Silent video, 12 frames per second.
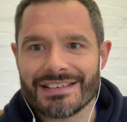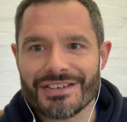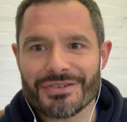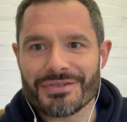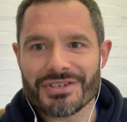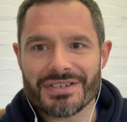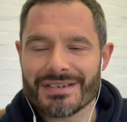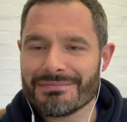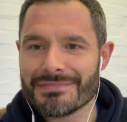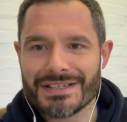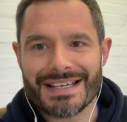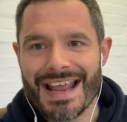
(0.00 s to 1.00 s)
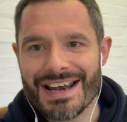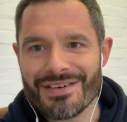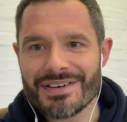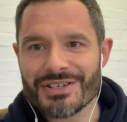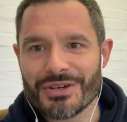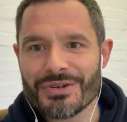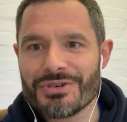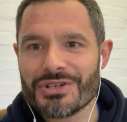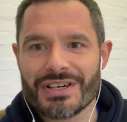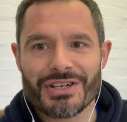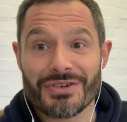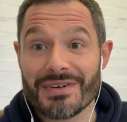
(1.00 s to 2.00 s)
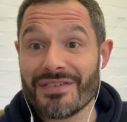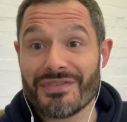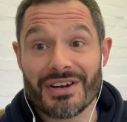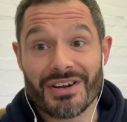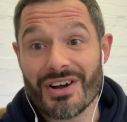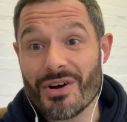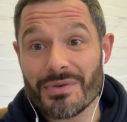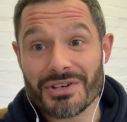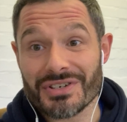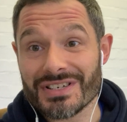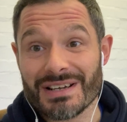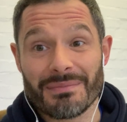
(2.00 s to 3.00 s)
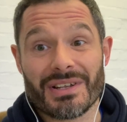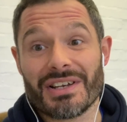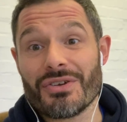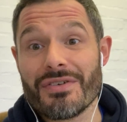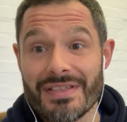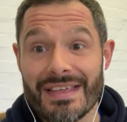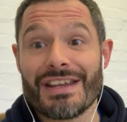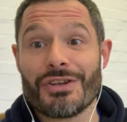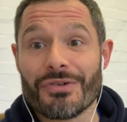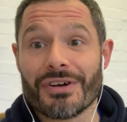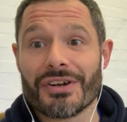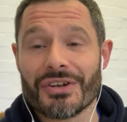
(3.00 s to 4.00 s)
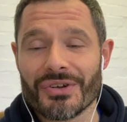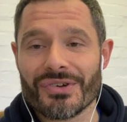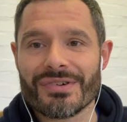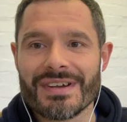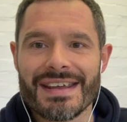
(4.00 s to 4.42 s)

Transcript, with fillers: You're just setting a resolution it's not even a goal. It's something you think you're going to do.